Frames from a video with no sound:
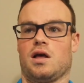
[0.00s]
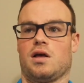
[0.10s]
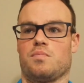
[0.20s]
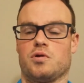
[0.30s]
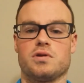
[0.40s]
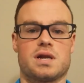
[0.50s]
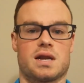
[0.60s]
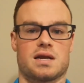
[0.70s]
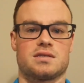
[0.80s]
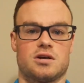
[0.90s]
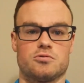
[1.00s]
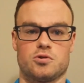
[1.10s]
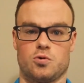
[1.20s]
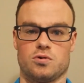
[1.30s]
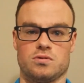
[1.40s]
Building an Excel
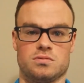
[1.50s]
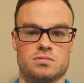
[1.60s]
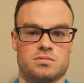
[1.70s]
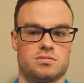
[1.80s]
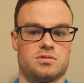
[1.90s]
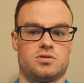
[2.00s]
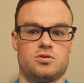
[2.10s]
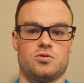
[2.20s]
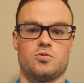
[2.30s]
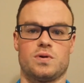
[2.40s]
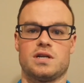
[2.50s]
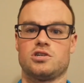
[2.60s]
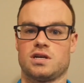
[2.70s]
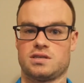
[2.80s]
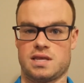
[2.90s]
tool to
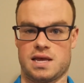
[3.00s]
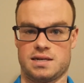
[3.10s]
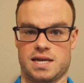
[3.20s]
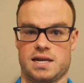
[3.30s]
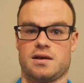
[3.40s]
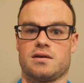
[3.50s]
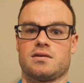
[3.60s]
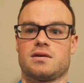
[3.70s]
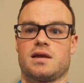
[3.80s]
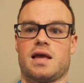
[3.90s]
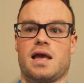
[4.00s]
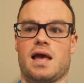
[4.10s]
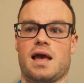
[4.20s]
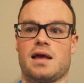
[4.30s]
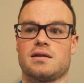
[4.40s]
ingest that data
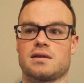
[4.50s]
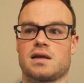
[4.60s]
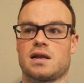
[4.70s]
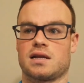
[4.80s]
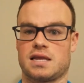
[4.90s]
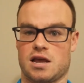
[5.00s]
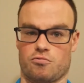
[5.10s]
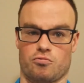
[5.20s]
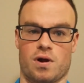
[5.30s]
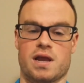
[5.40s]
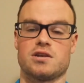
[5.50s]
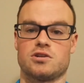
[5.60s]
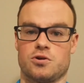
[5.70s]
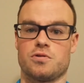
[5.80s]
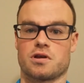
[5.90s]
and kind of get right
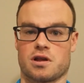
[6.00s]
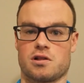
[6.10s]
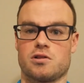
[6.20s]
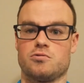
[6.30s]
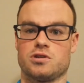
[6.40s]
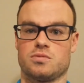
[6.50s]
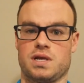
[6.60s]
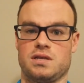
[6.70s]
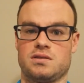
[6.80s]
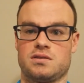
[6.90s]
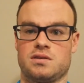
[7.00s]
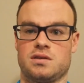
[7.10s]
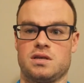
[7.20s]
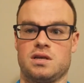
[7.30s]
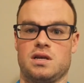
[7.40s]
to the conclusion piece
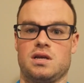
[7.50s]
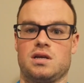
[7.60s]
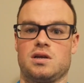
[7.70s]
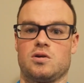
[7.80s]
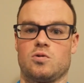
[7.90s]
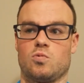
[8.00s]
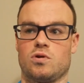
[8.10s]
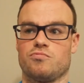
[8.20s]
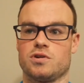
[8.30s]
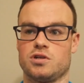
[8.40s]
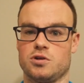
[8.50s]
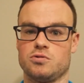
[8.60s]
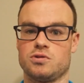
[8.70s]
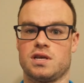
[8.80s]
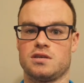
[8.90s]
would
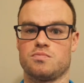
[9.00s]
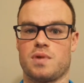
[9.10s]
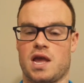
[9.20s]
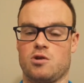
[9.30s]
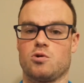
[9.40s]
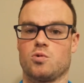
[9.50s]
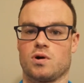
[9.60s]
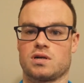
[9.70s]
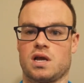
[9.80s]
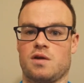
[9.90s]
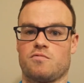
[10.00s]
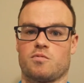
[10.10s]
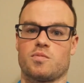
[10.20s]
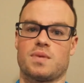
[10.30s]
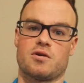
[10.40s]
reduce his manual work time
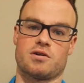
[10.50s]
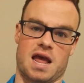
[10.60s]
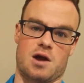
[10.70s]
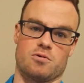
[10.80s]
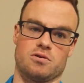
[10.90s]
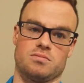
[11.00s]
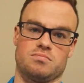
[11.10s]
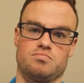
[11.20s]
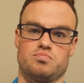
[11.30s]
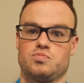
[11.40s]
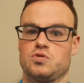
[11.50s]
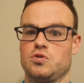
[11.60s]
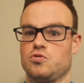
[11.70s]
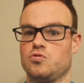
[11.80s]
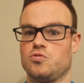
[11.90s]
from about an hour
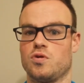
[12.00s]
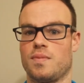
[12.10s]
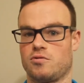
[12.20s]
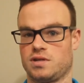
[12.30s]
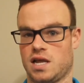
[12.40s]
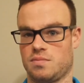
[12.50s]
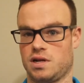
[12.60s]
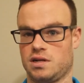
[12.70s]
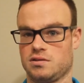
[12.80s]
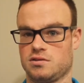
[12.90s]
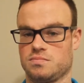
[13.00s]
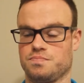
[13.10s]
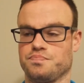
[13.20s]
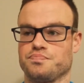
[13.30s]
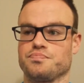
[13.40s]
to about 10 minutes.
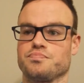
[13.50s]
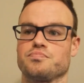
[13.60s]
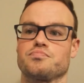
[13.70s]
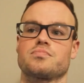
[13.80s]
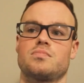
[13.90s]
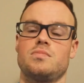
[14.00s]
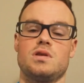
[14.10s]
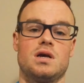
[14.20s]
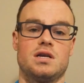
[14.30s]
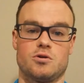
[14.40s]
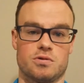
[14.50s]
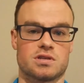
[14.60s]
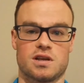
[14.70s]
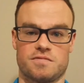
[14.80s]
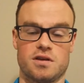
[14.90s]
I know this
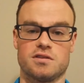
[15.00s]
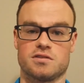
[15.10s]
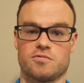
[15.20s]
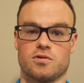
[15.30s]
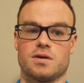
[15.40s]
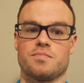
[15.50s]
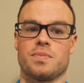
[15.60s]
because I've done this for him.